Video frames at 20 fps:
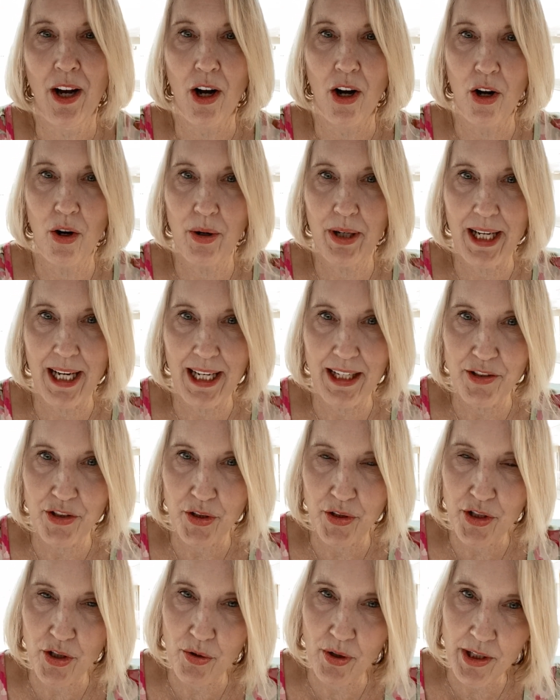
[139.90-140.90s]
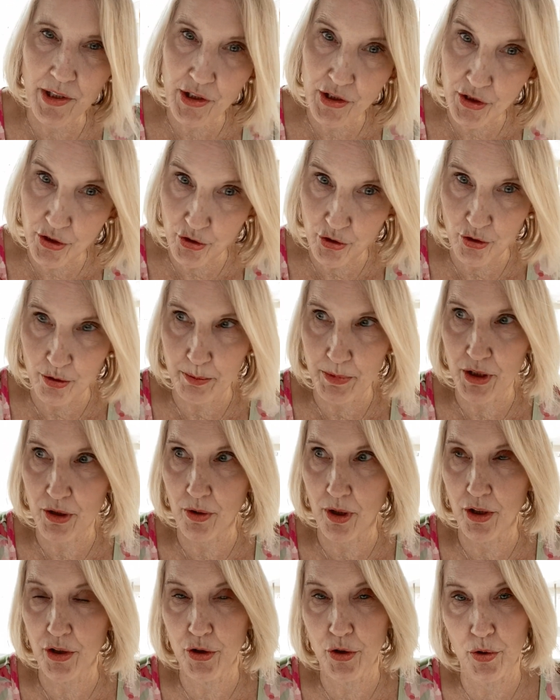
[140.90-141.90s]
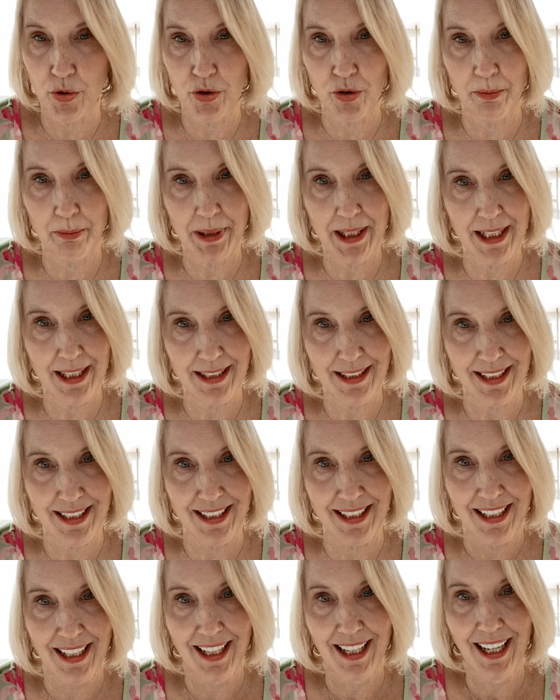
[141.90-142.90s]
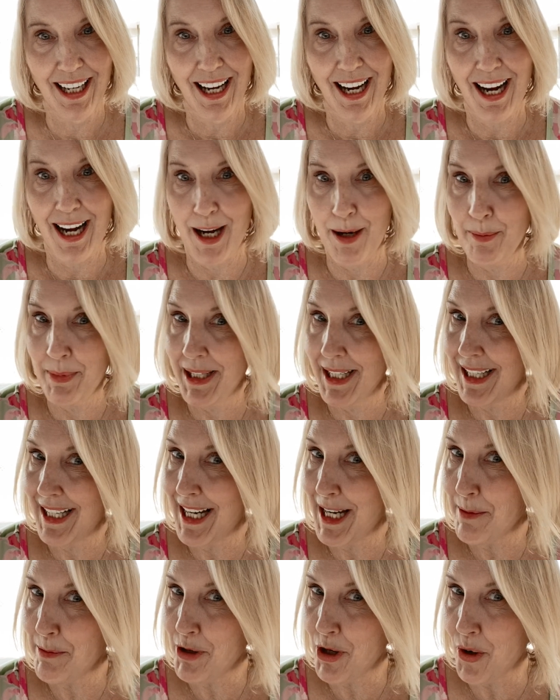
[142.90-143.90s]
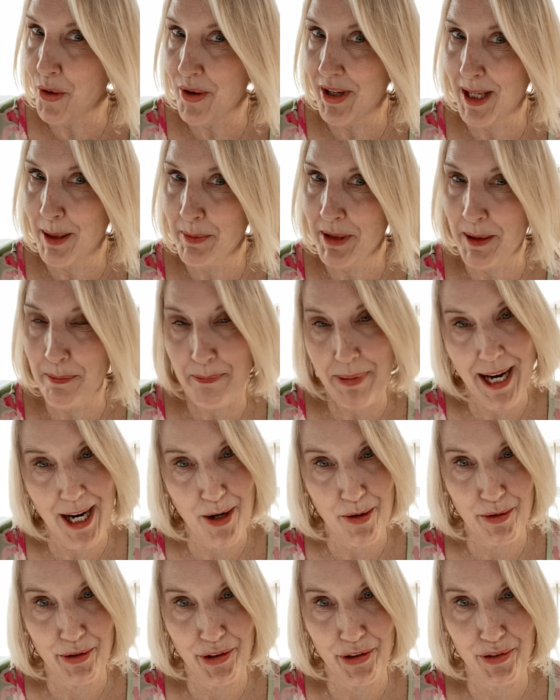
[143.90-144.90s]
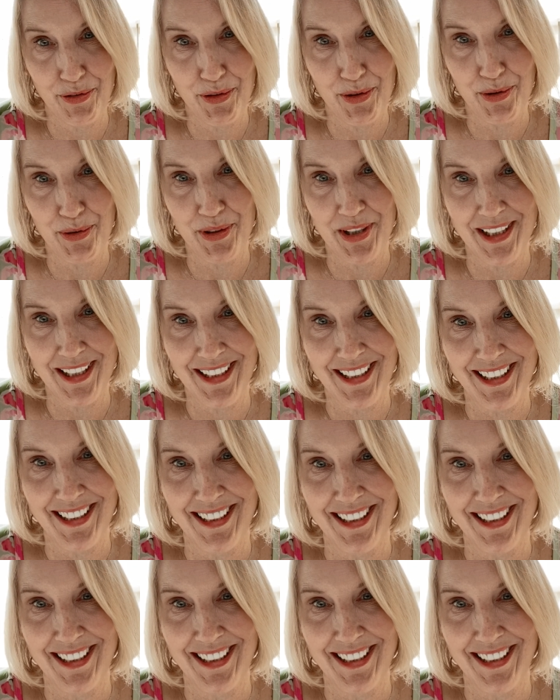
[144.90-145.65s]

Okay, so you're on Zoom, you're on Google Meets. I'm gonna keep going, I'm gonna power through this.